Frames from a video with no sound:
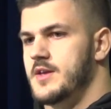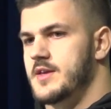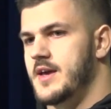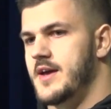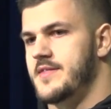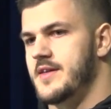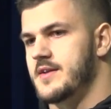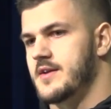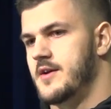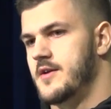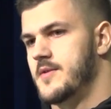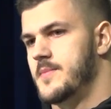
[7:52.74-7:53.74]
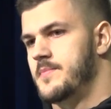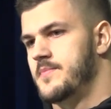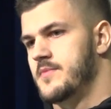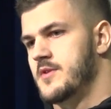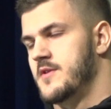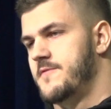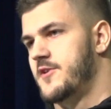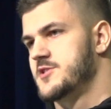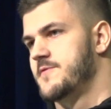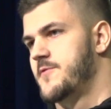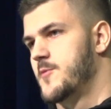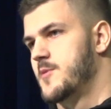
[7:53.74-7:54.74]
Yeah, I think um, first
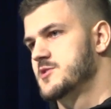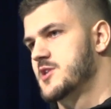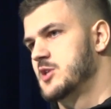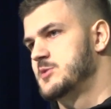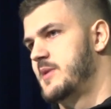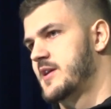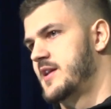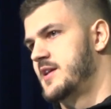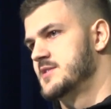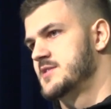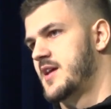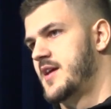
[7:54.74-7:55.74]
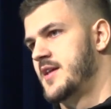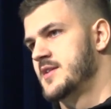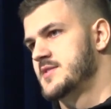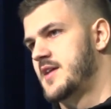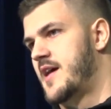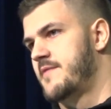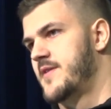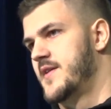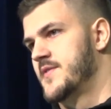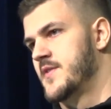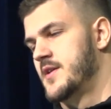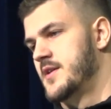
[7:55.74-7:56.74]
and foremost, Coach Mick and his and his staff
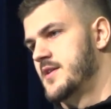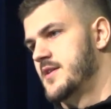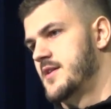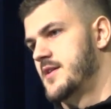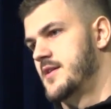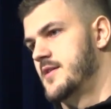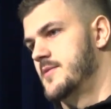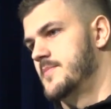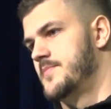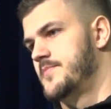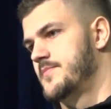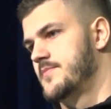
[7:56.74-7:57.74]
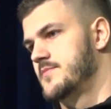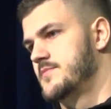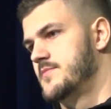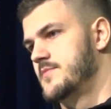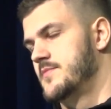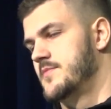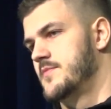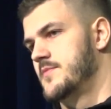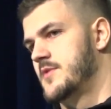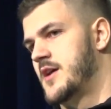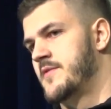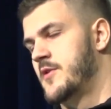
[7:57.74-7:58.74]
have. Um,
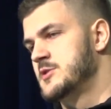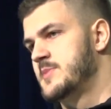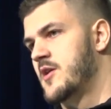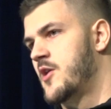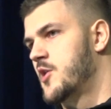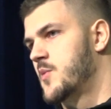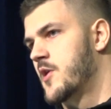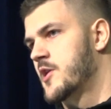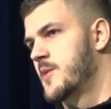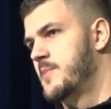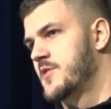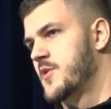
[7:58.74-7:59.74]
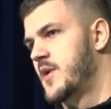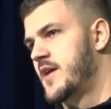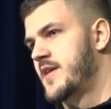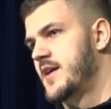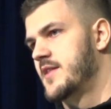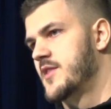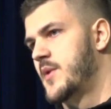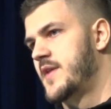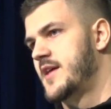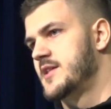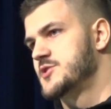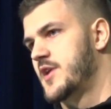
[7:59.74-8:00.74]
I've always been a hard worker, but the way they the way
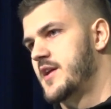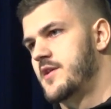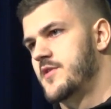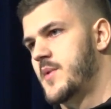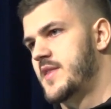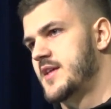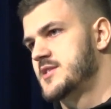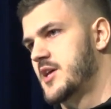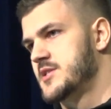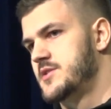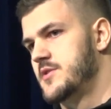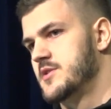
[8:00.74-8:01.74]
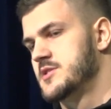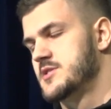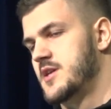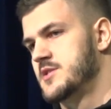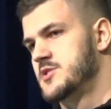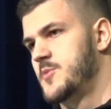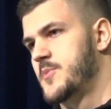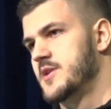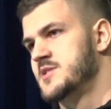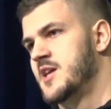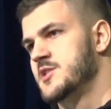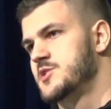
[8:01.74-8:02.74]
they train you, the way they test you, it's it's super
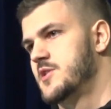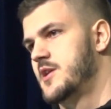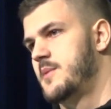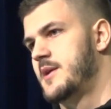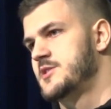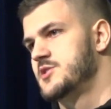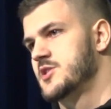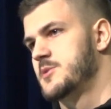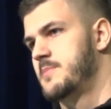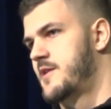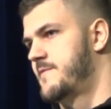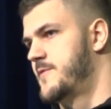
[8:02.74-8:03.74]
intentional and it makes you such a better